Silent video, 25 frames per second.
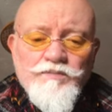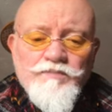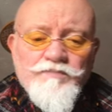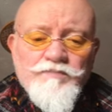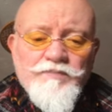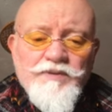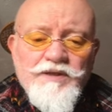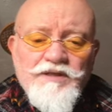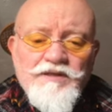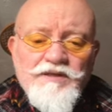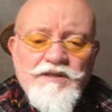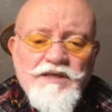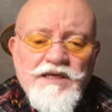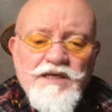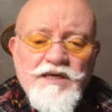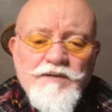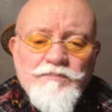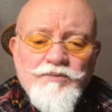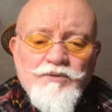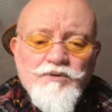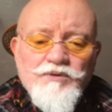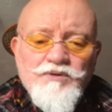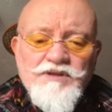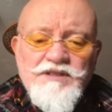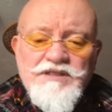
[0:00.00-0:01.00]
building up
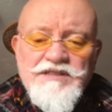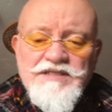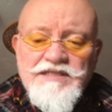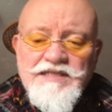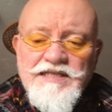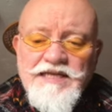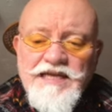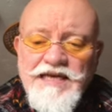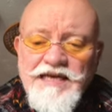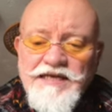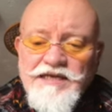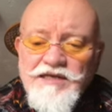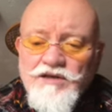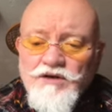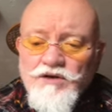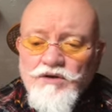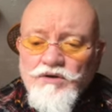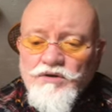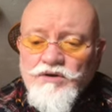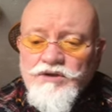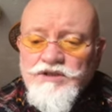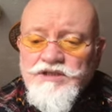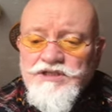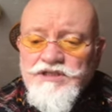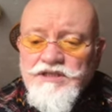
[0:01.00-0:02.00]
all these
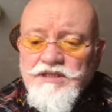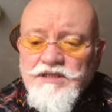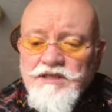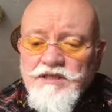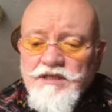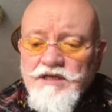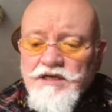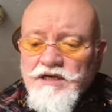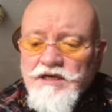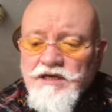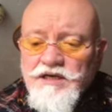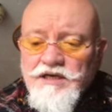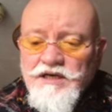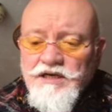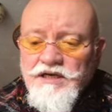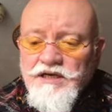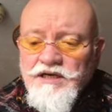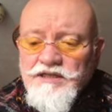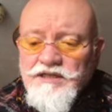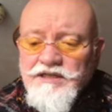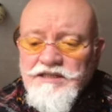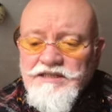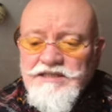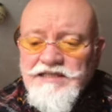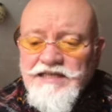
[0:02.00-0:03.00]
technology, uh,
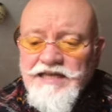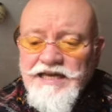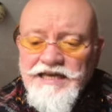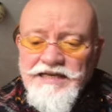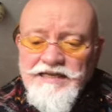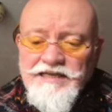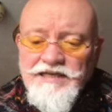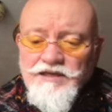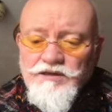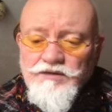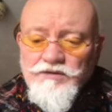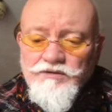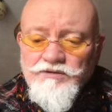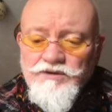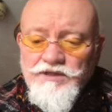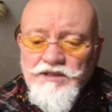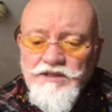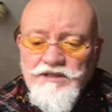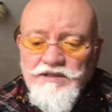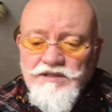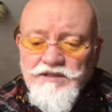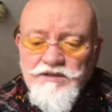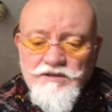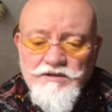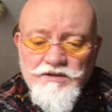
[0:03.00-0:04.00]
these technical
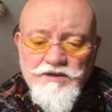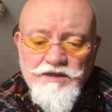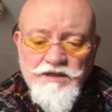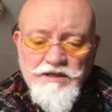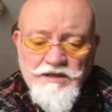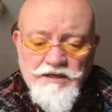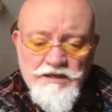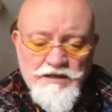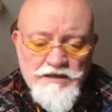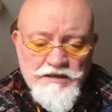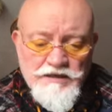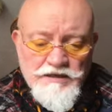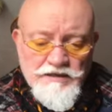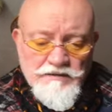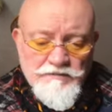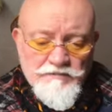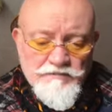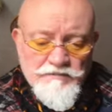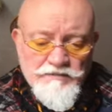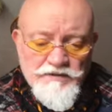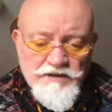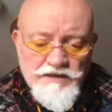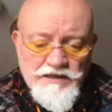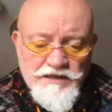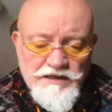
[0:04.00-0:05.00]
things, sorry,
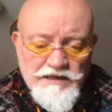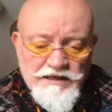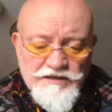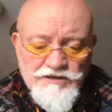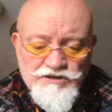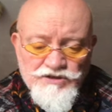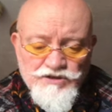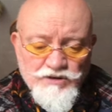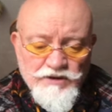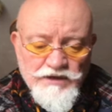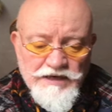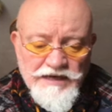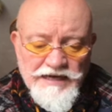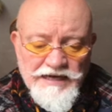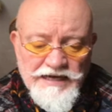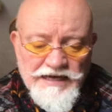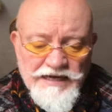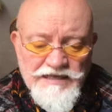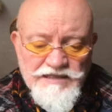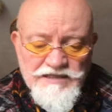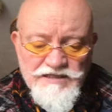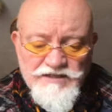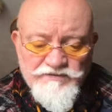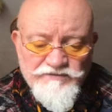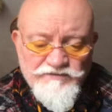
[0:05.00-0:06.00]
like drawing
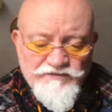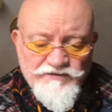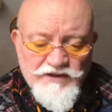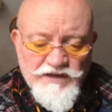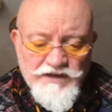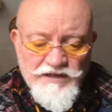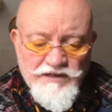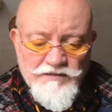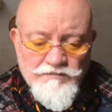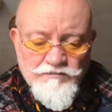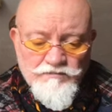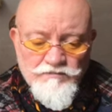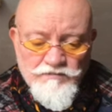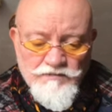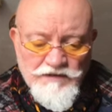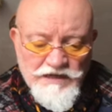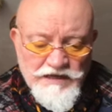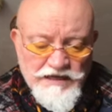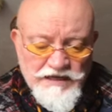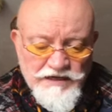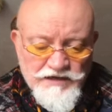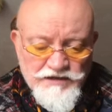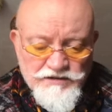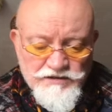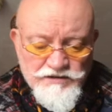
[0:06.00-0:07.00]
hands and feet and
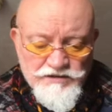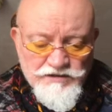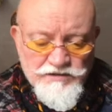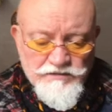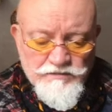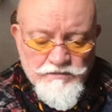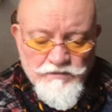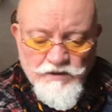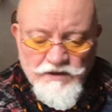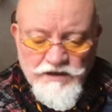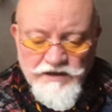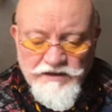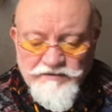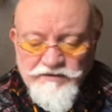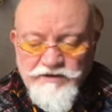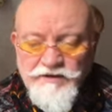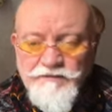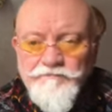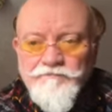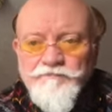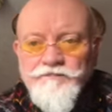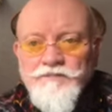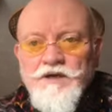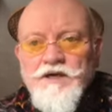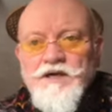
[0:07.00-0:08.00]
ears and whatever
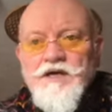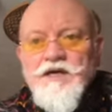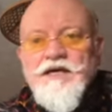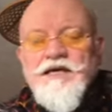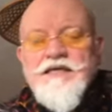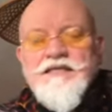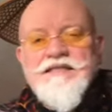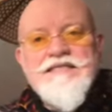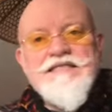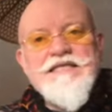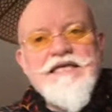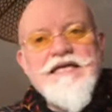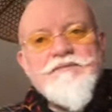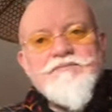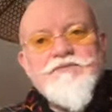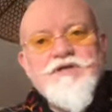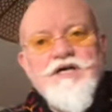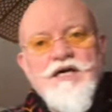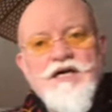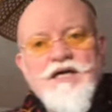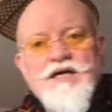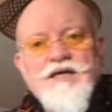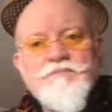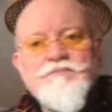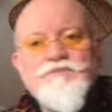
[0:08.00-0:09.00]
at the same
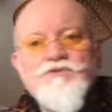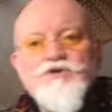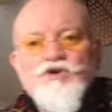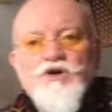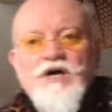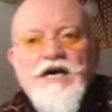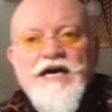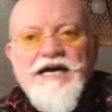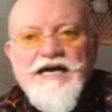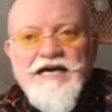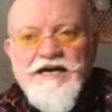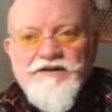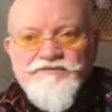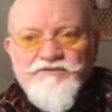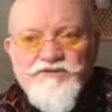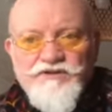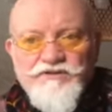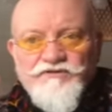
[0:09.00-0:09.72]
time, you have to